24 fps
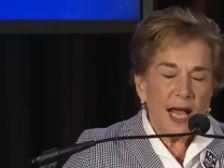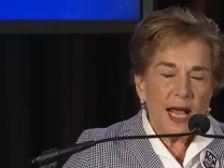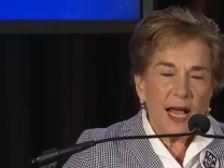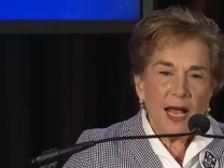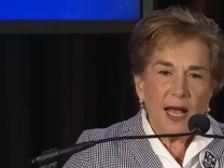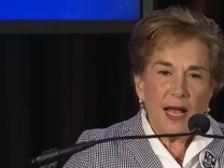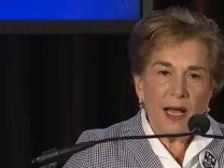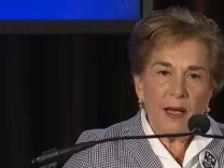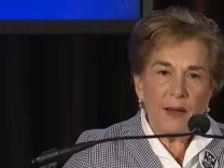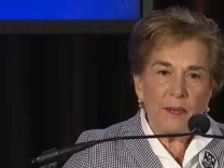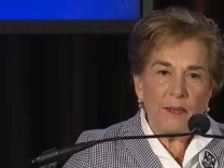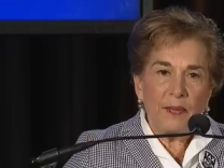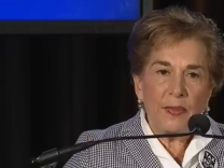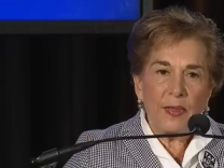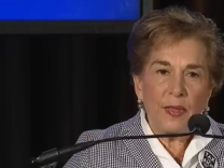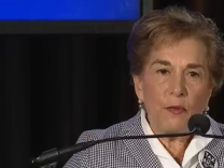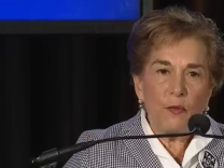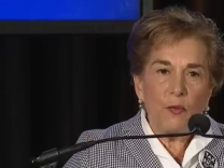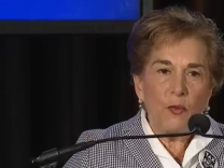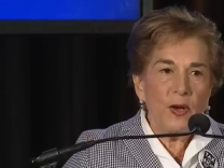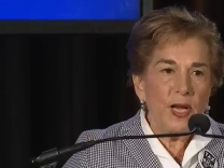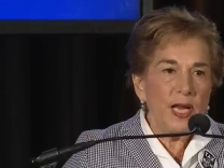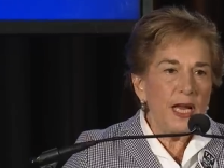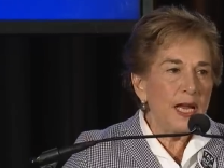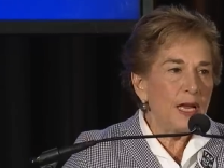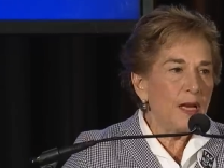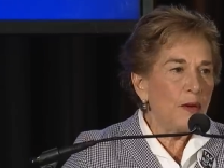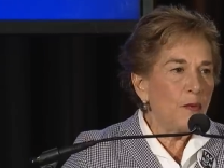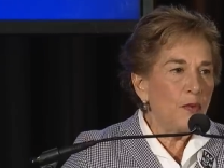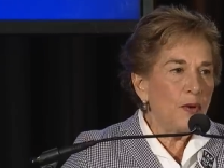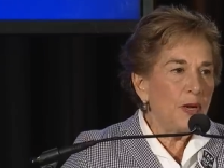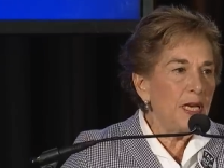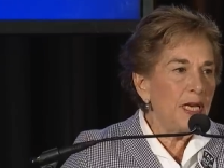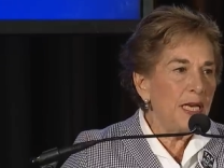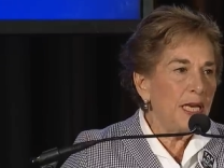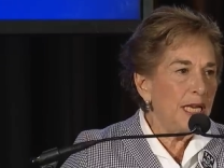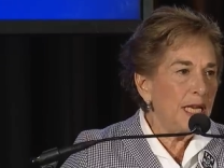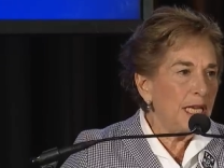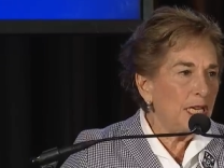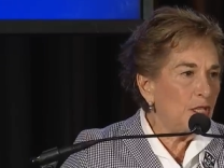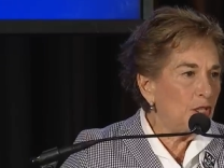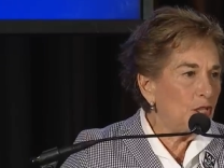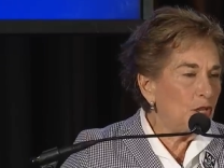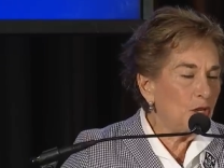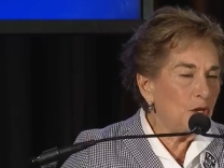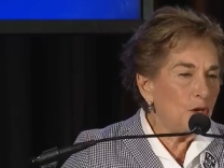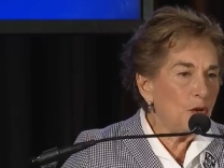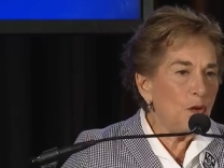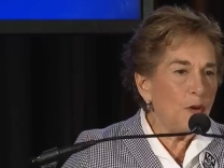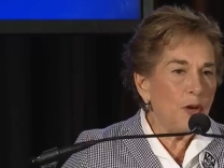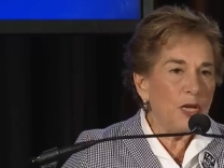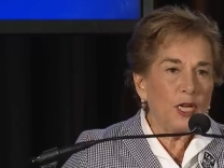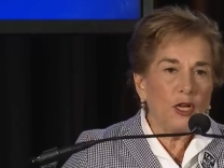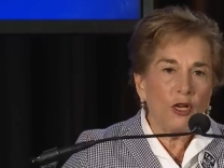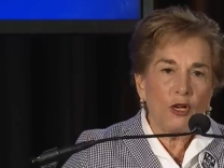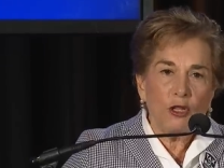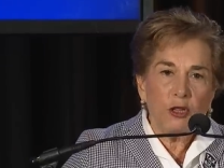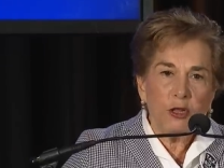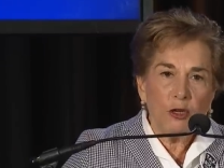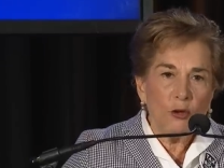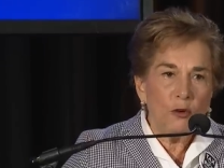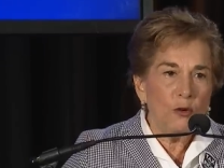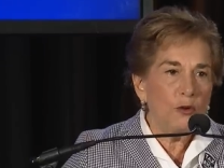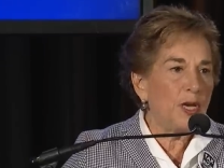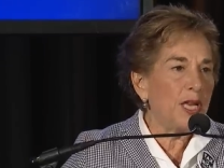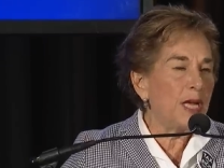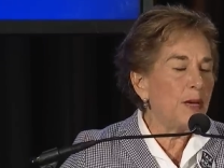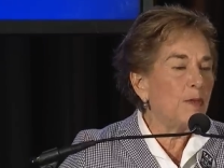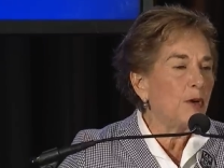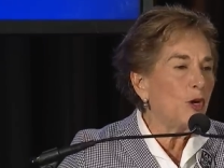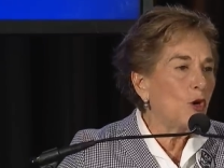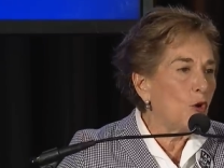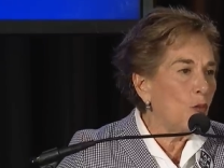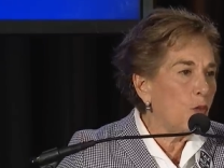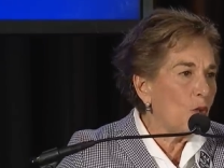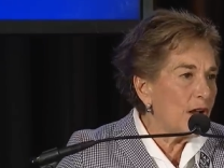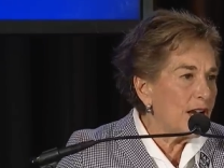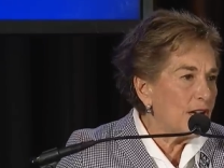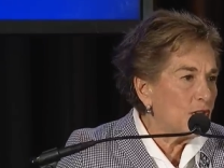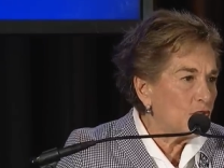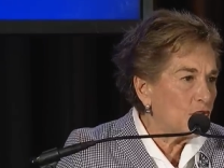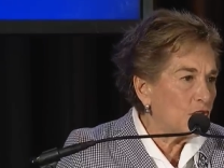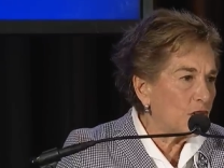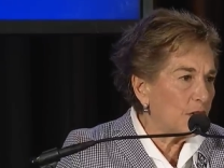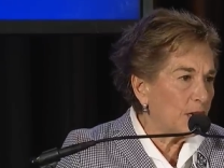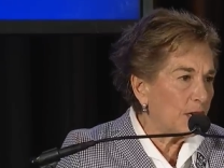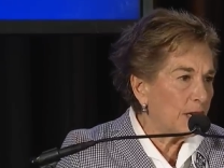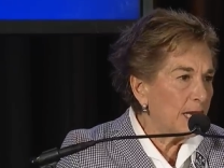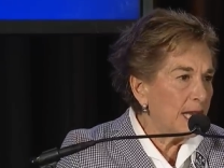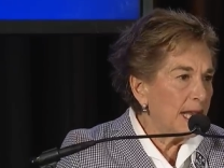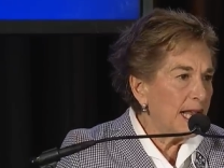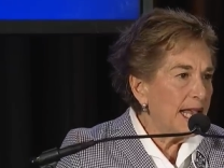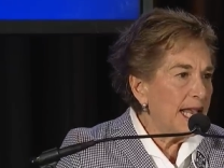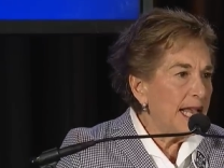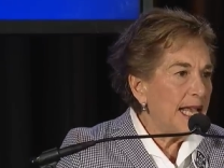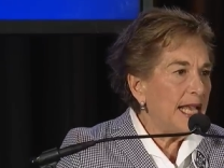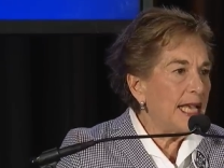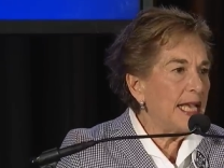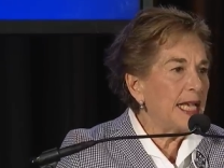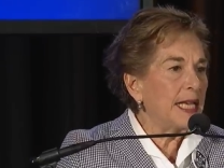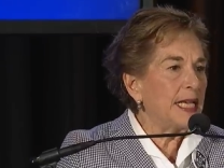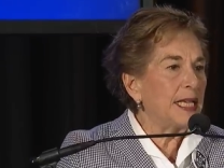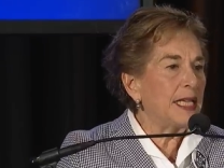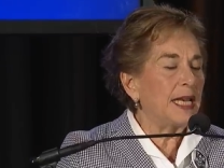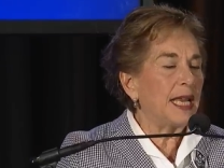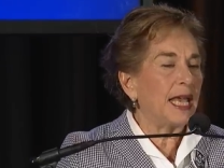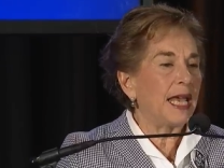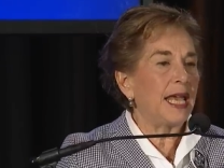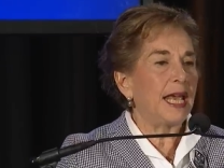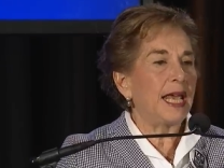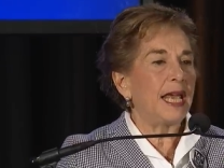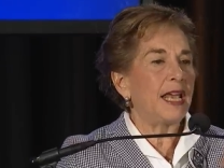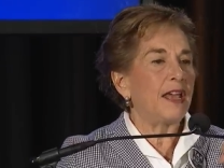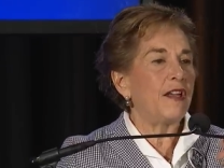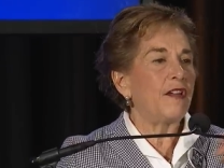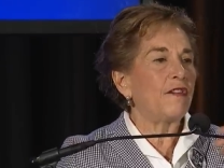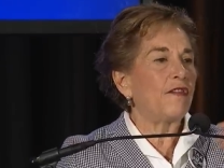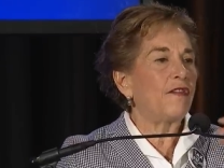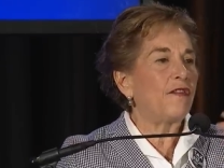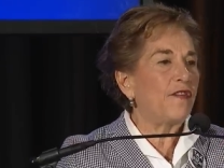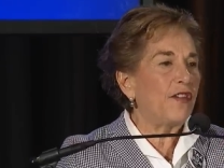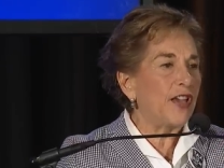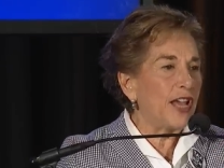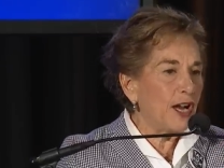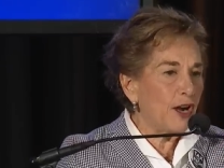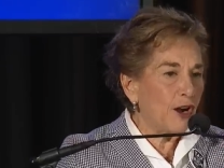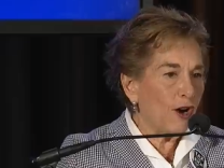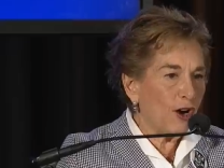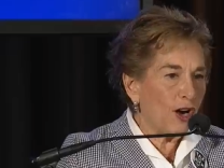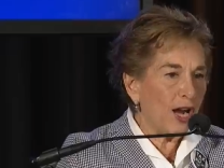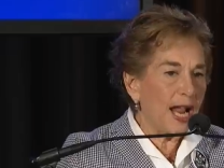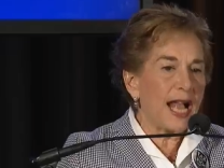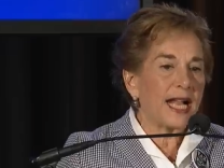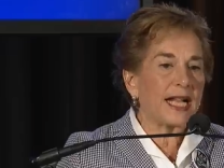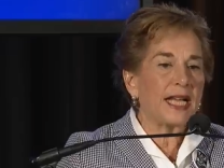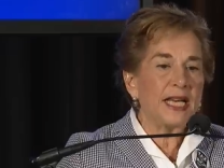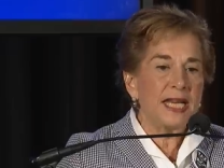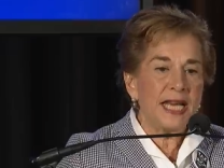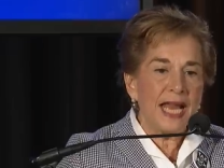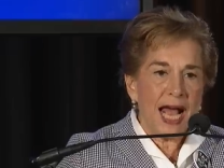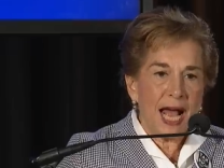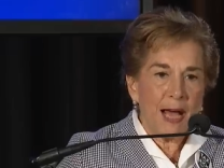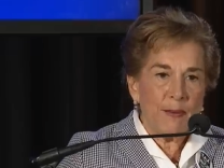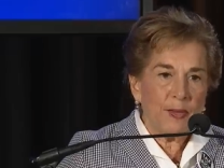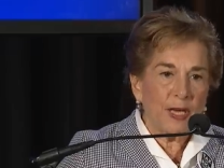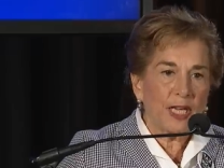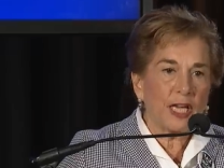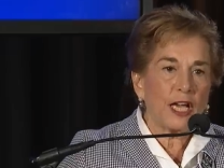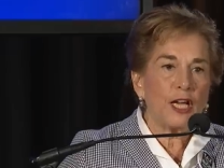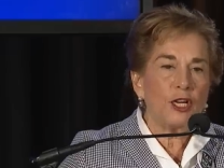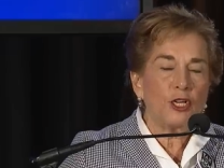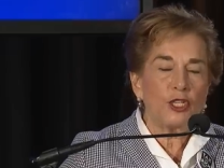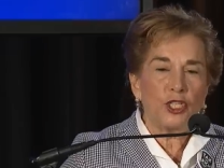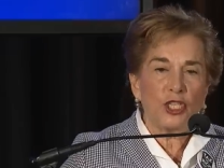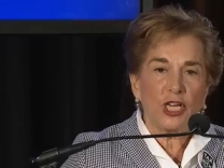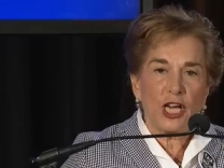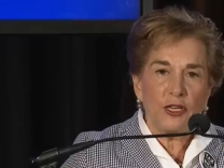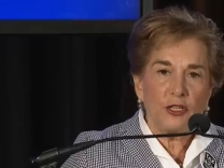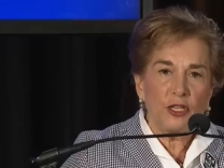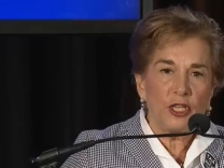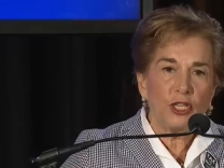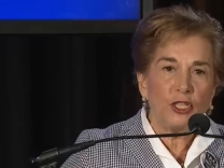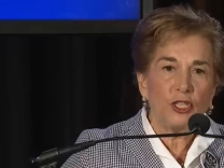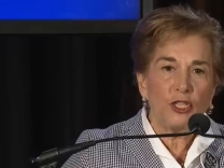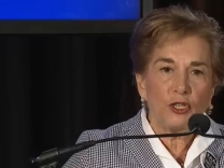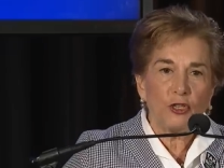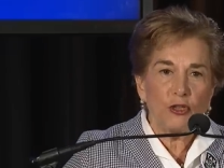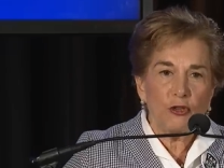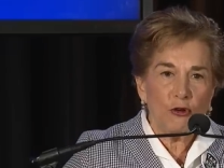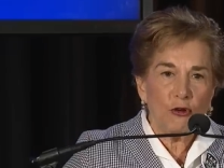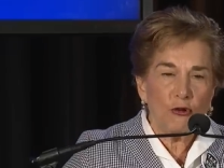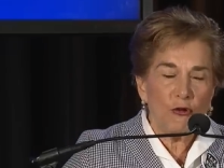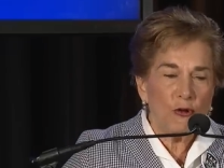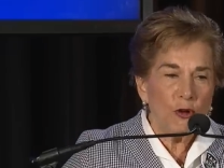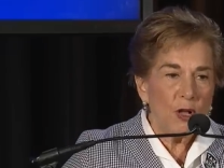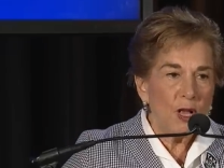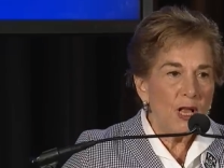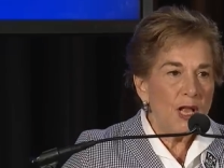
Um, we, we need to include immigration in a fair economic agenda too,